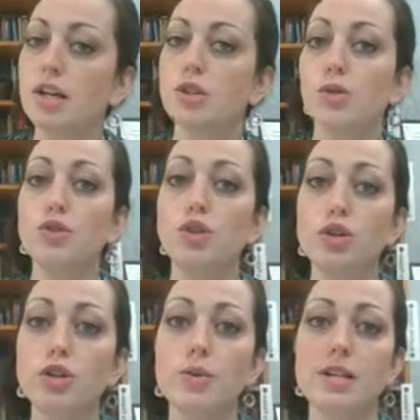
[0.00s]
So if you know
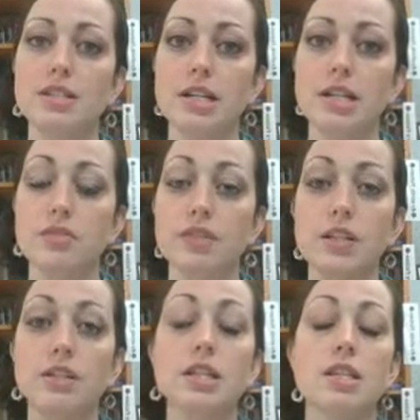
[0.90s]
you're going in a science
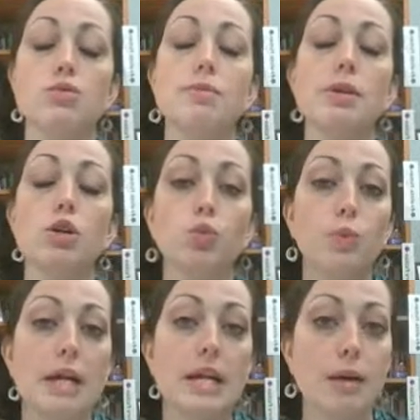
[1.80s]
field, this would be a
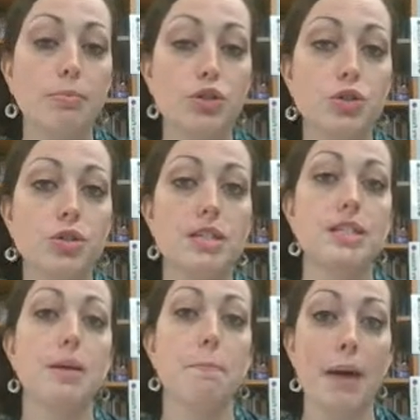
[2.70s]
great opportunity to
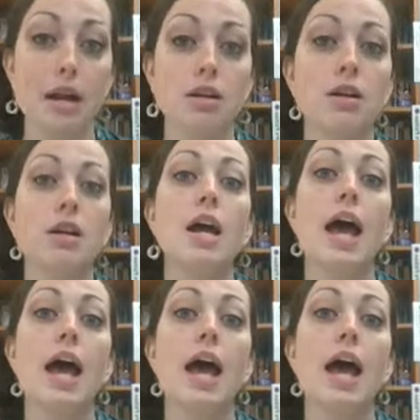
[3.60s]
get better